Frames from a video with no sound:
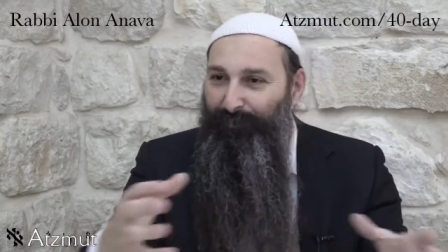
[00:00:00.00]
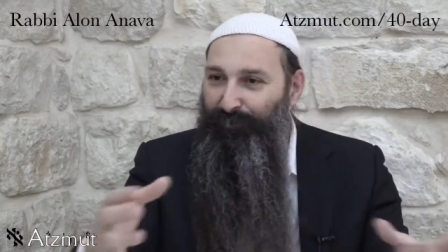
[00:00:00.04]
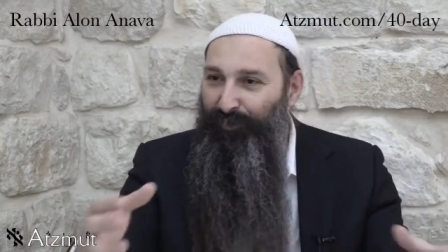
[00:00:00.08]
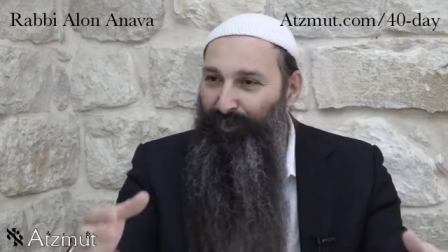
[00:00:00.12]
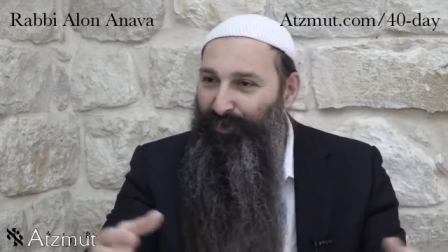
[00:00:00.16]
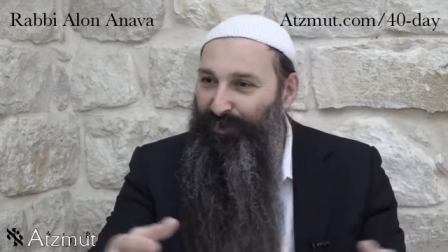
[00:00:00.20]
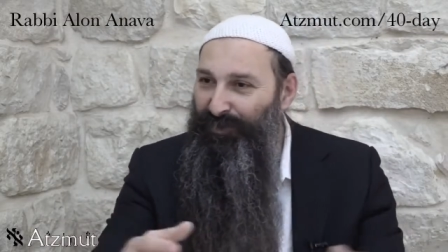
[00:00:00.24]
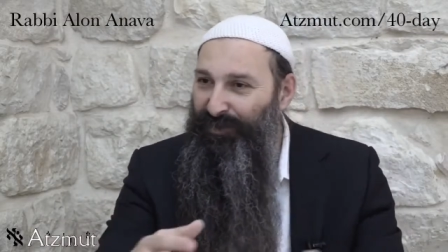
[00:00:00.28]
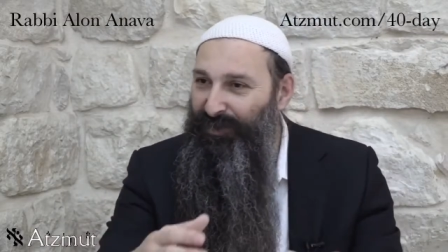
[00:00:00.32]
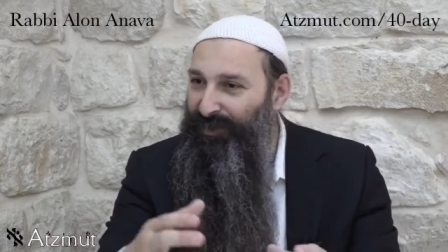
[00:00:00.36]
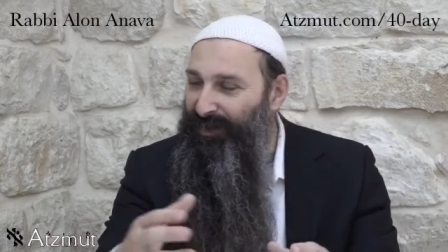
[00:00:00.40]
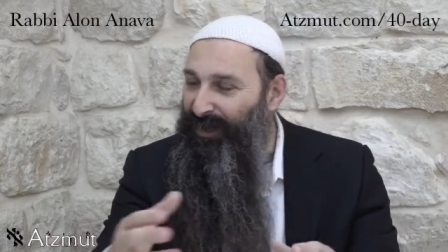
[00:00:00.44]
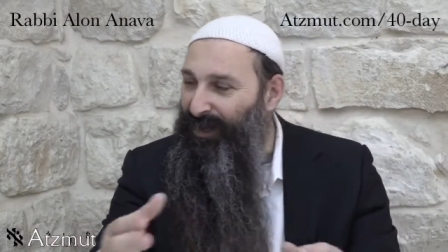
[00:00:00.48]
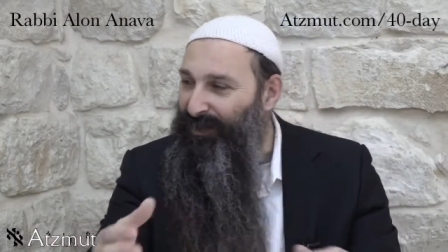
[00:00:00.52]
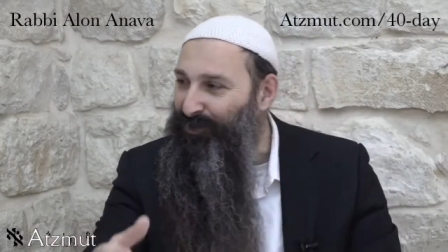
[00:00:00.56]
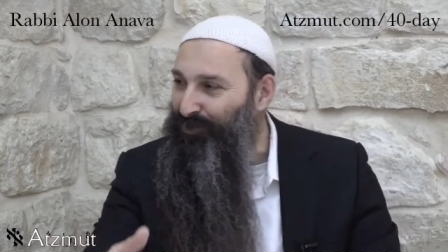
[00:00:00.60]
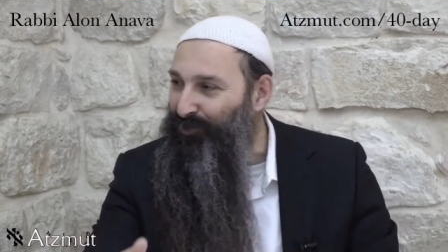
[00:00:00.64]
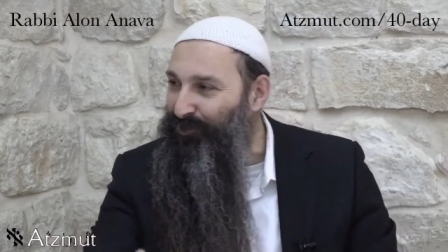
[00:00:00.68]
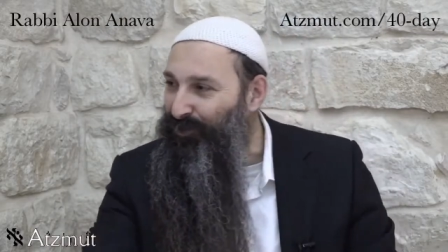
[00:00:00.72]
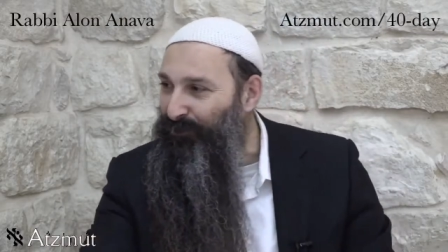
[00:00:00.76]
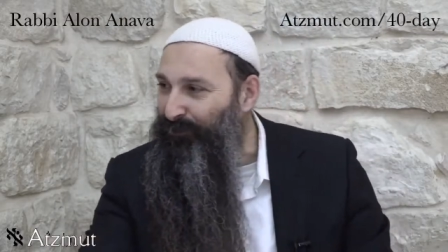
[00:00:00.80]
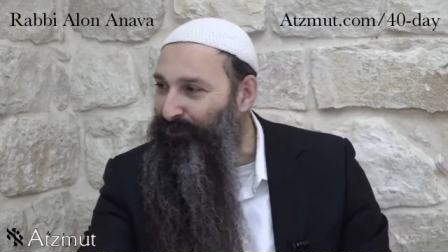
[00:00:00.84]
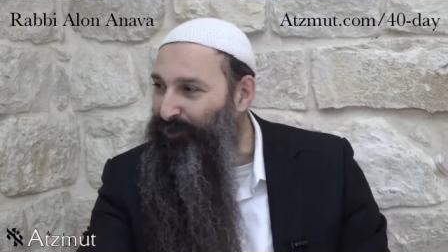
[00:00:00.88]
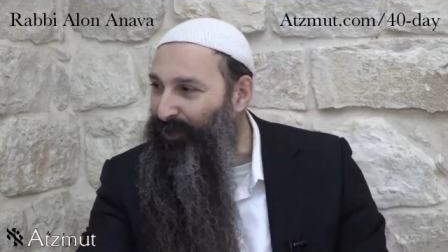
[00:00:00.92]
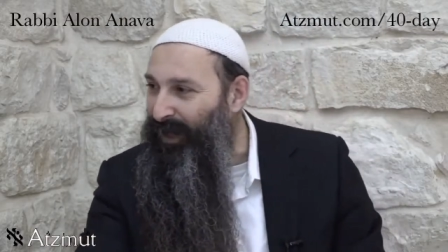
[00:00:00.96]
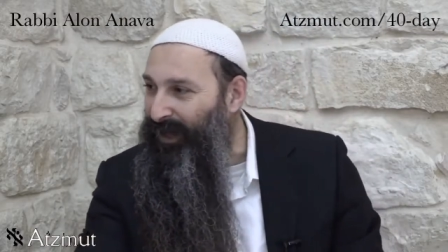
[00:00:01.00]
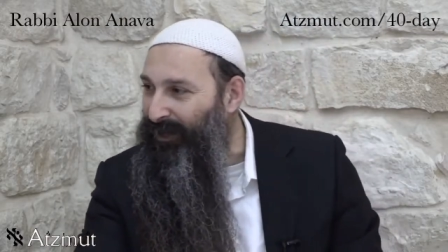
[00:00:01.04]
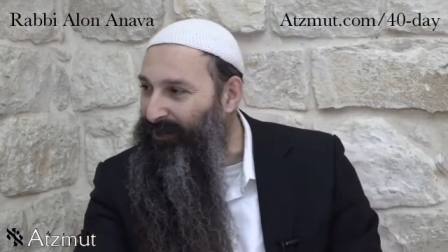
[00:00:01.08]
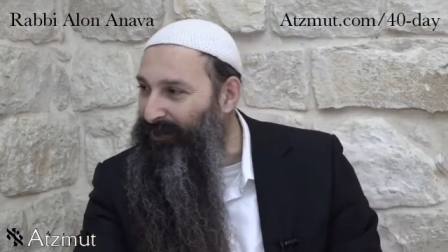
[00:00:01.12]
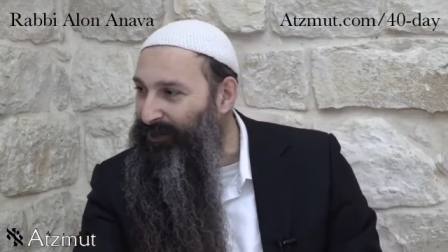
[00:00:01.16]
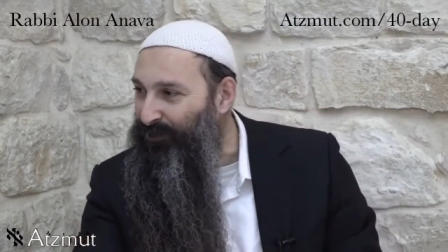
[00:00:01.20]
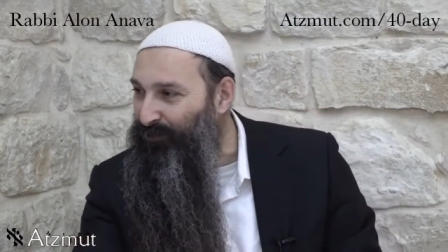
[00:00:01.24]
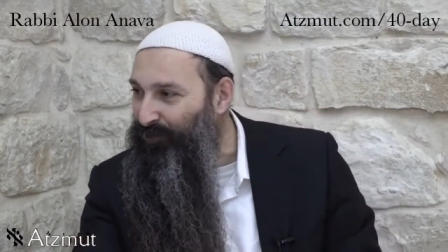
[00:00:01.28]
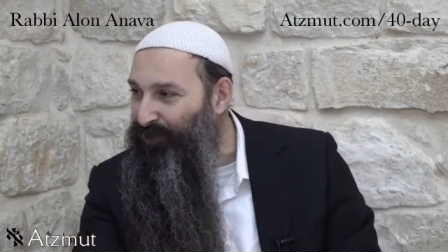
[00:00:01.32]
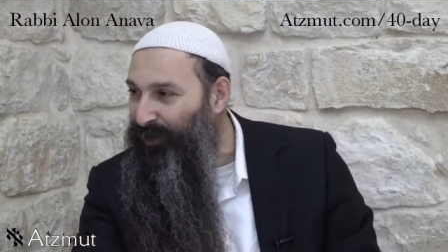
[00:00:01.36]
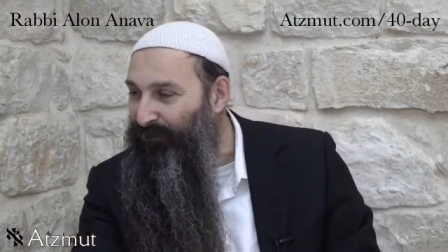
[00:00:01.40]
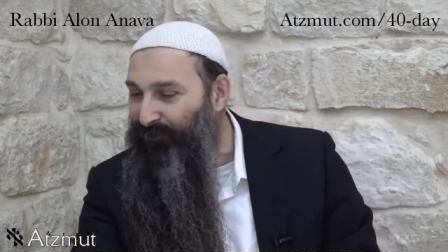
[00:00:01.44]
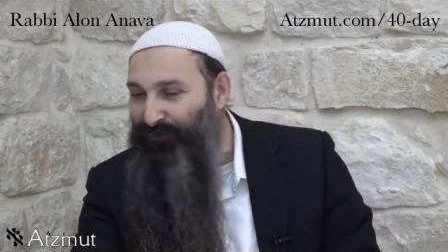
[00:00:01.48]
person has to apply
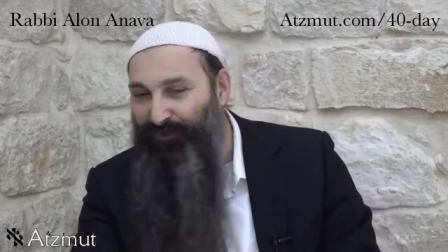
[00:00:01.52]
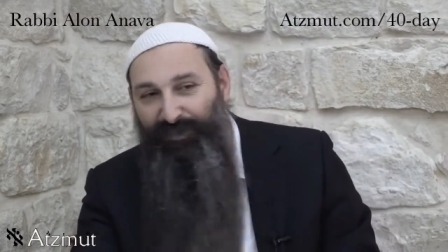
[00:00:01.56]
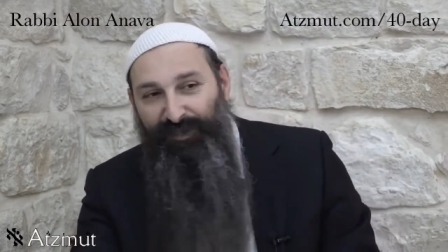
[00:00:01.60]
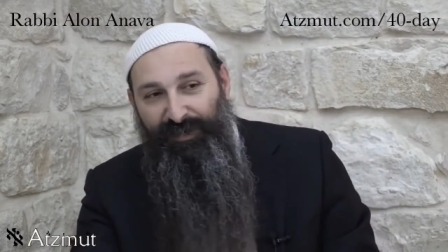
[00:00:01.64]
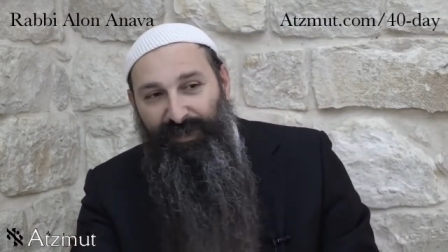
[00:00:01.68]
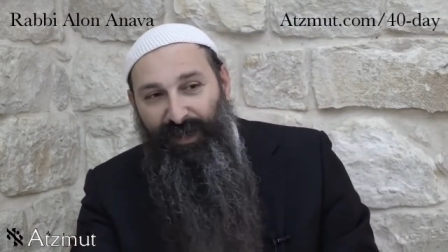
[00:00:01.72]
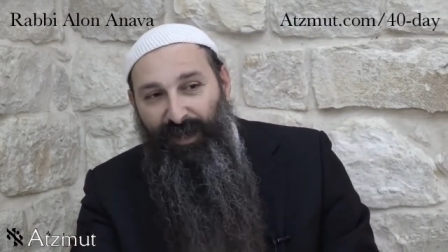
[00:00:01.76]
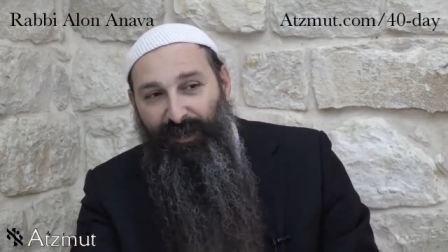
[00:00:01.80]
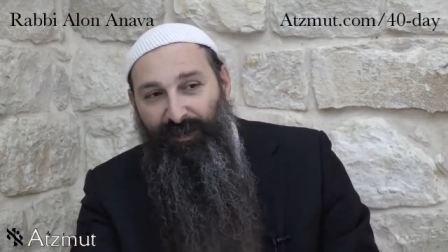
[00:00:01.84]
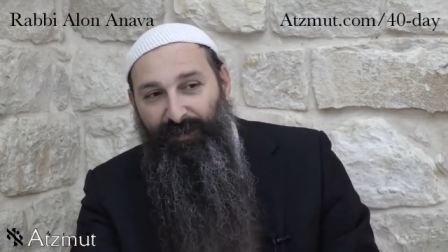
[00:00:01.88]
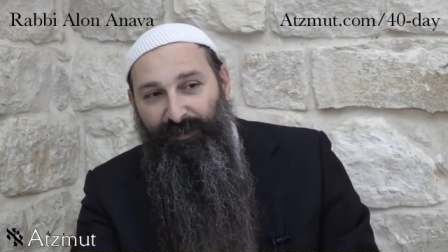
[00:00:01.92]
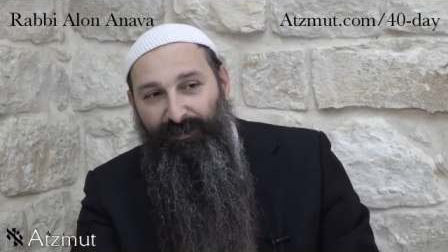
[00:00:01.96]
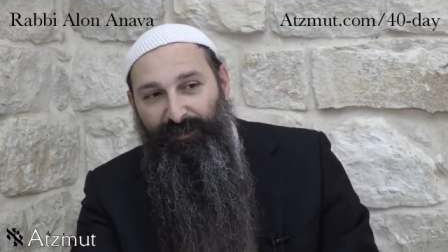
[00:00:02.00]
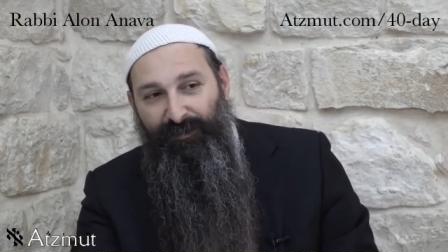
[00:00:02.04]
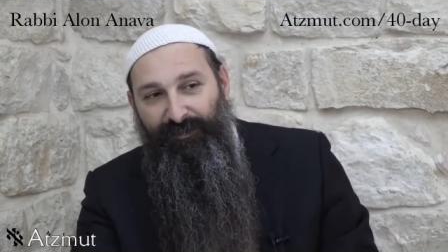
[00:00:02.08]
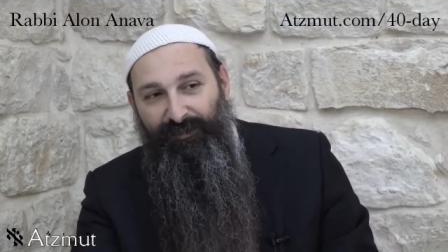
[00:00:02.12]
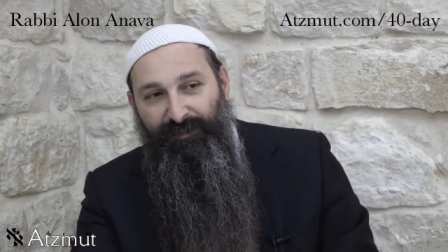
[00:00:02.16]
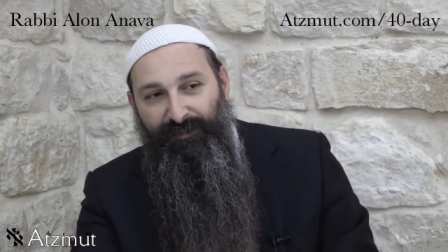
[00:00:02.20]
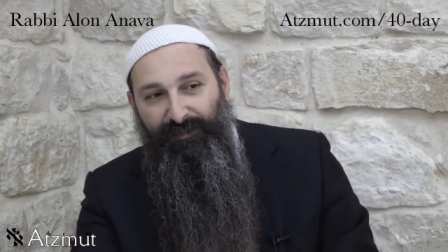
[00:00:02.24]
that wherever they are.